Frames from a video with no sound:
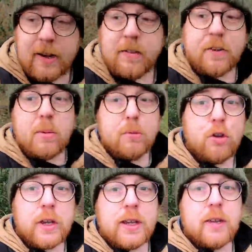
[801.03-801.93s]
and I've come
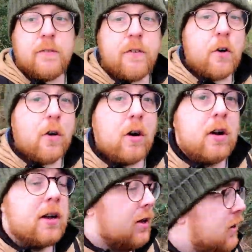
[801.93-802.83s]
looking for
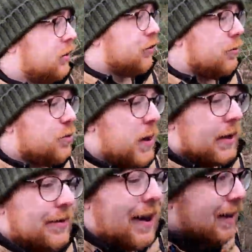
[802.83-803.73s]
some
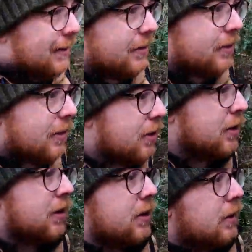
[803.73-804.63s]
spectacular
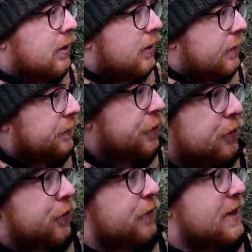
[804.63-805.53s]

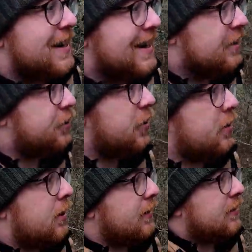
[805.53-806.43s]
views of the
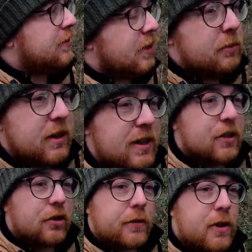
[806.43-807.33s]
nature and the surrounding
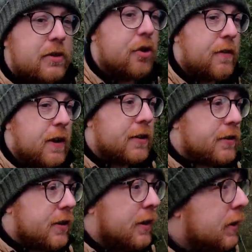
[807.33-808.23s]
nature of
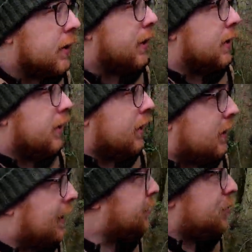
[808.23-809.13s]
Glenrothes.
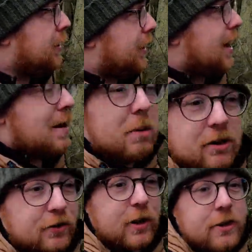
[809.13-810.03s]
I don't know where I am,
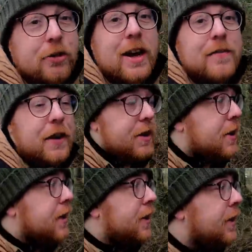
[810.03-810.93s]
I just started
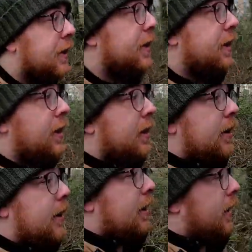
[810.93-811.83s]
driving
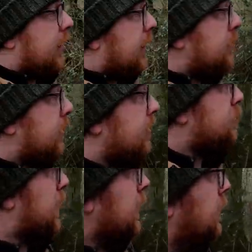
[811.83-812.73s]
and I came to
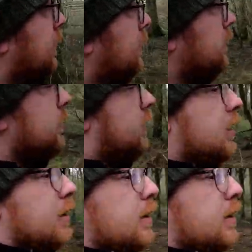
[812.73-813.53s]
this bit. Look.